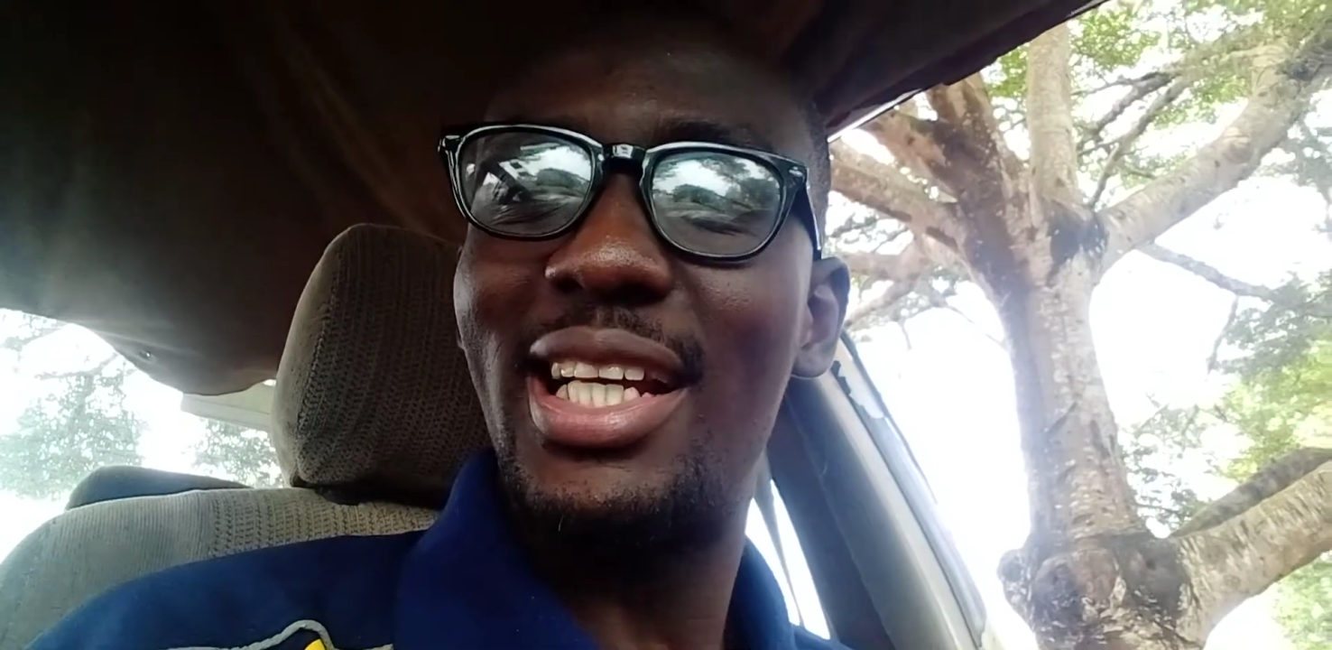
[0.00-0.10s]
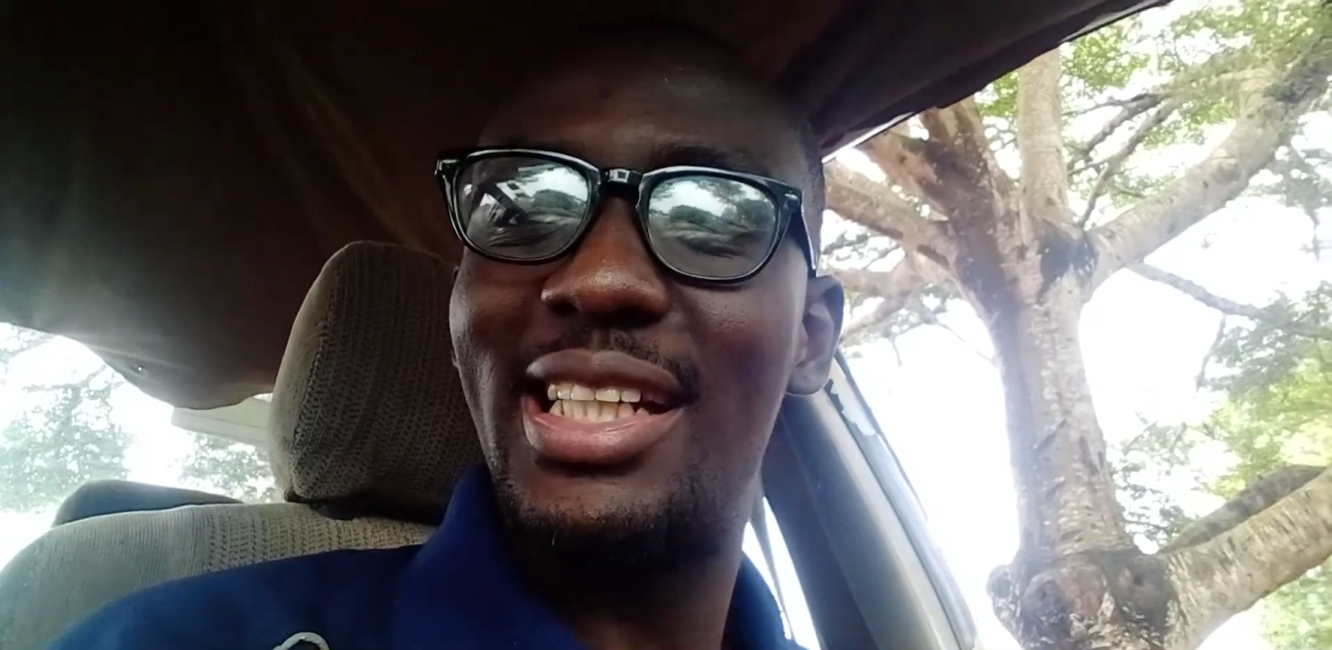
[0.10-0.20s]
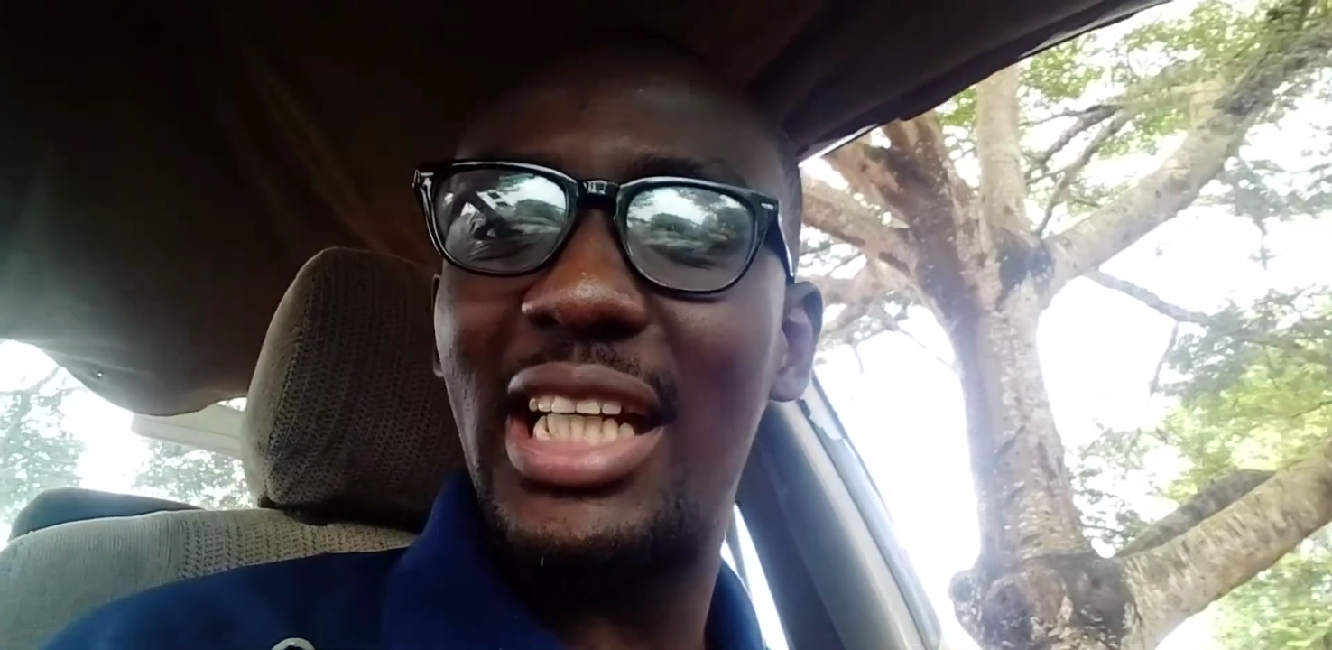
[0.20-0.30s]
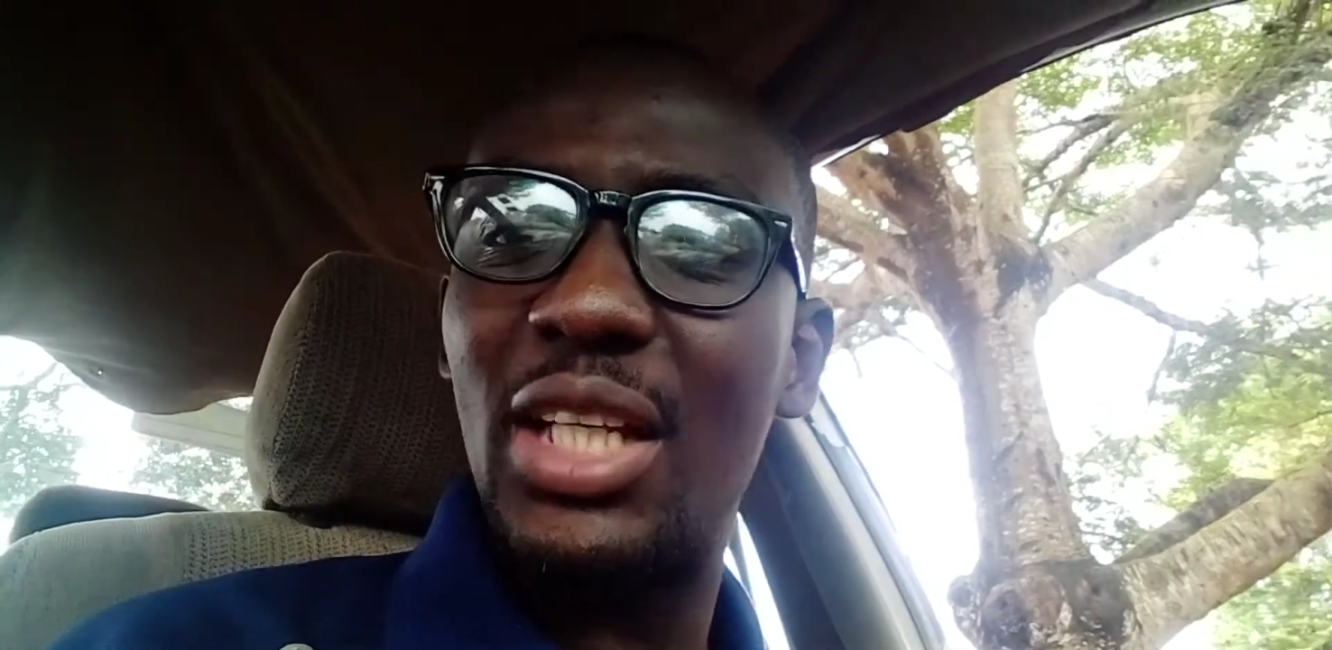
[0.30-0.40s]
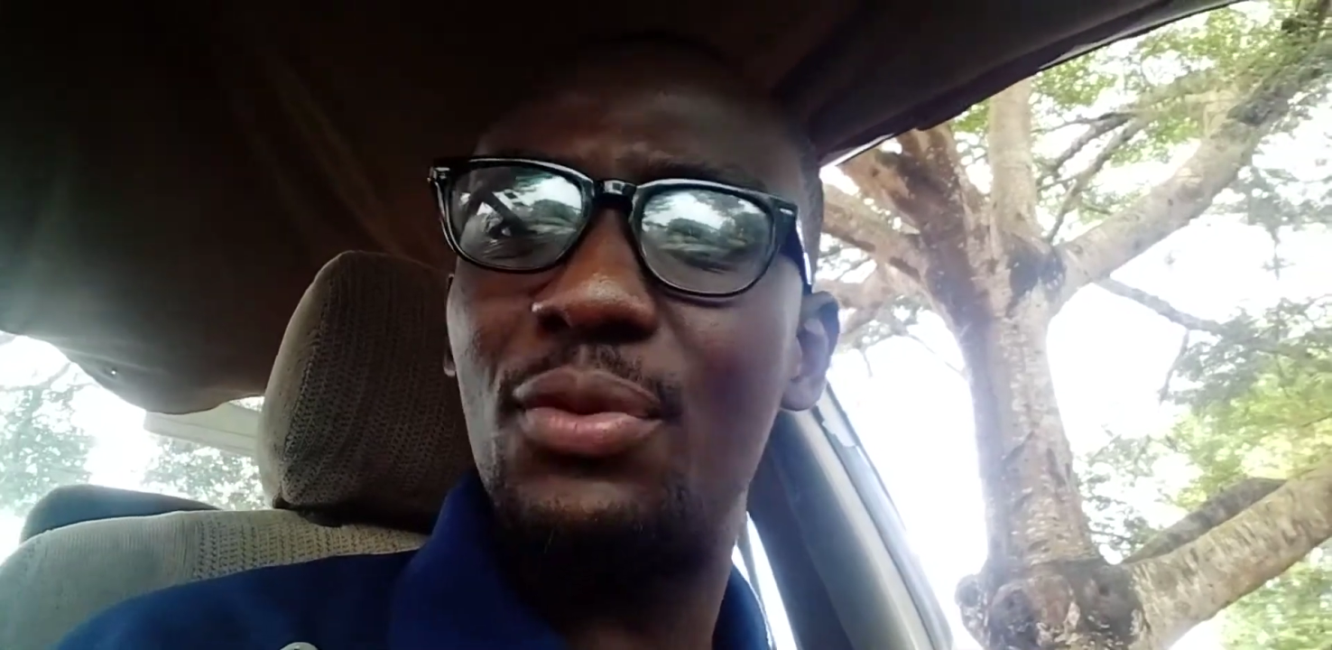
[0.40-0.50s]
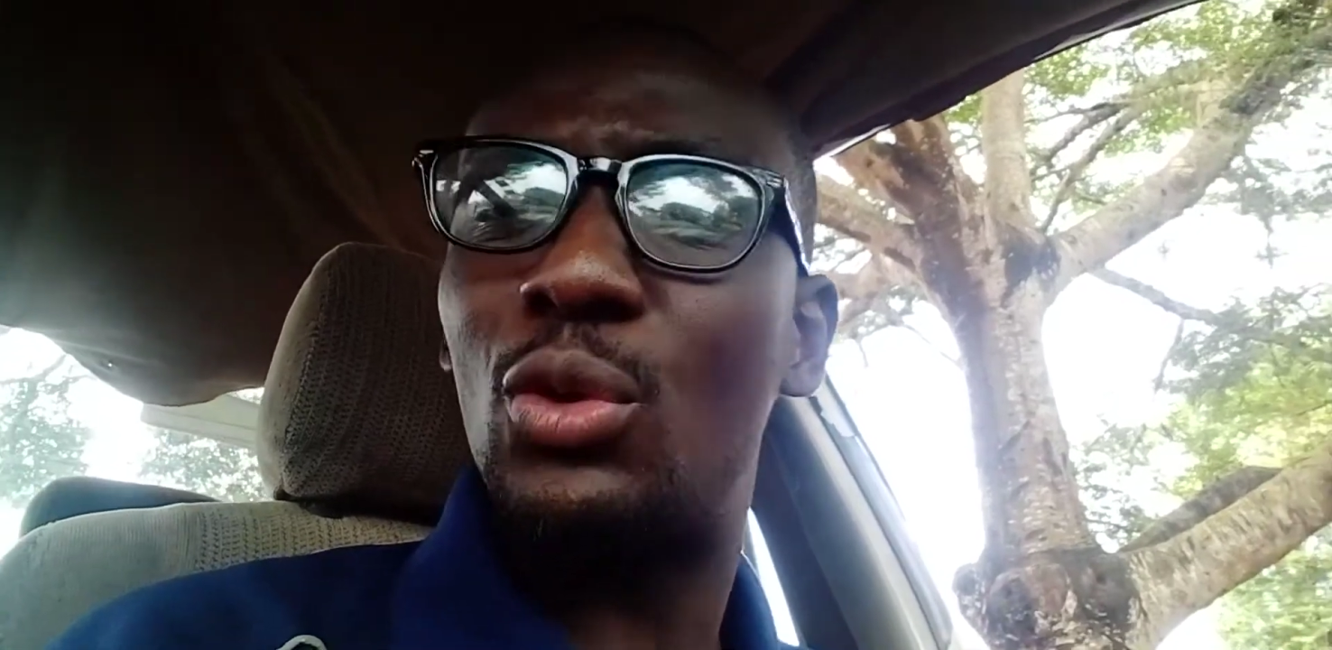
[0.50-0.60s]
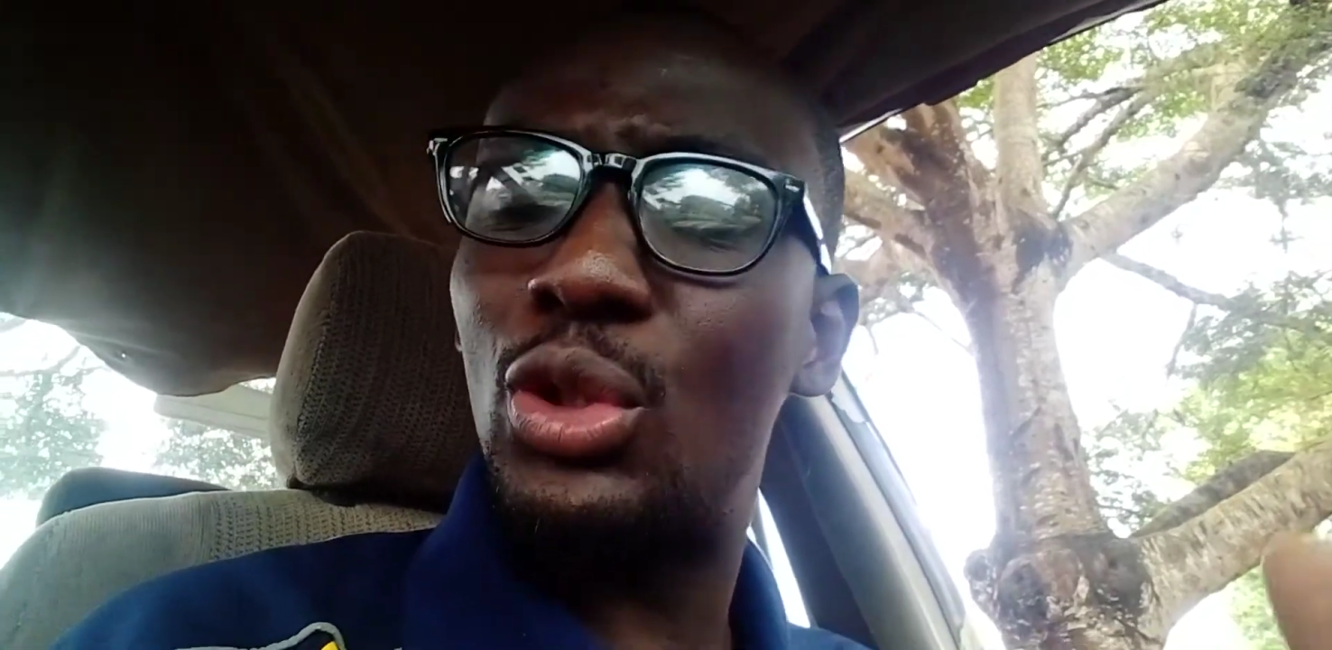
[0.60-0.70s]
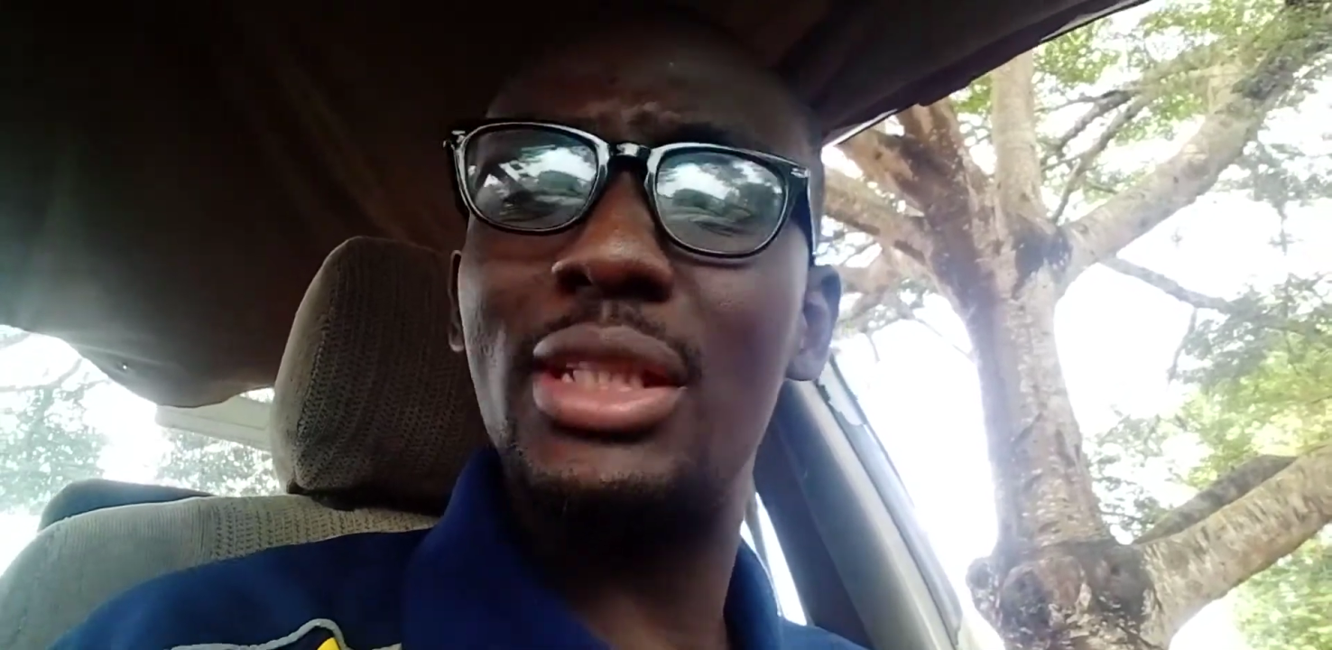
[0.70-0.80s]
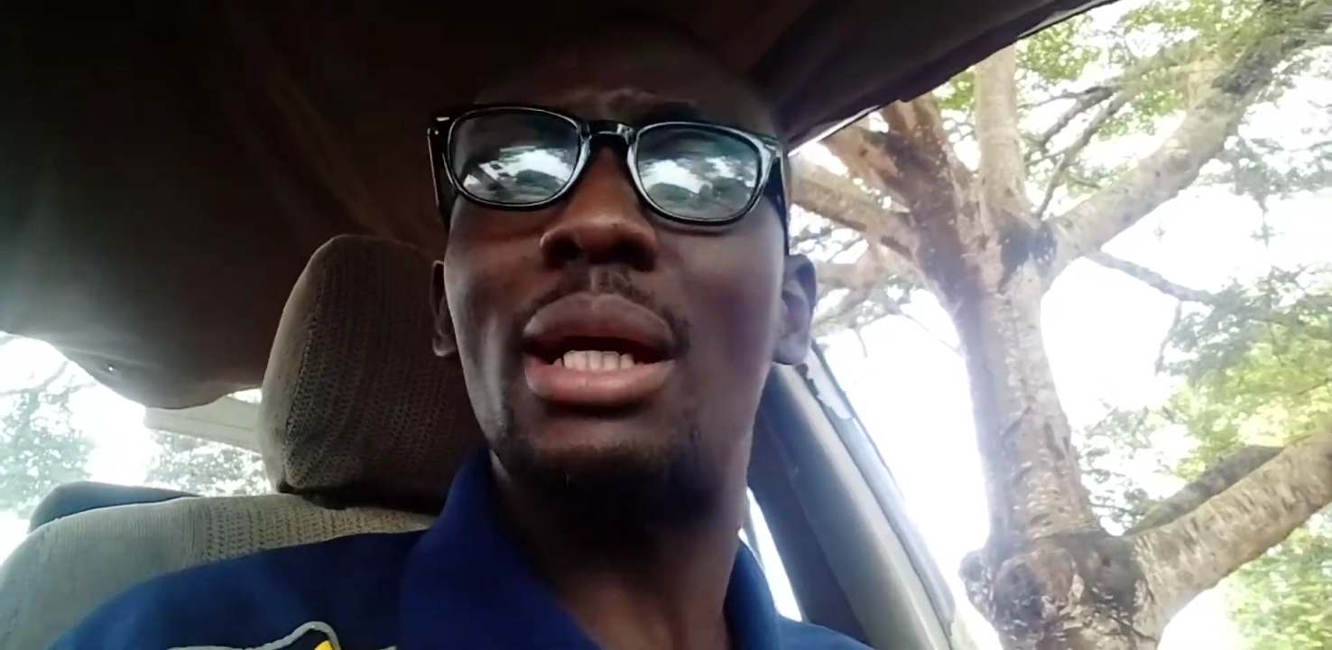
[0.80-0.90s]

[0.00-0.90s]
You see,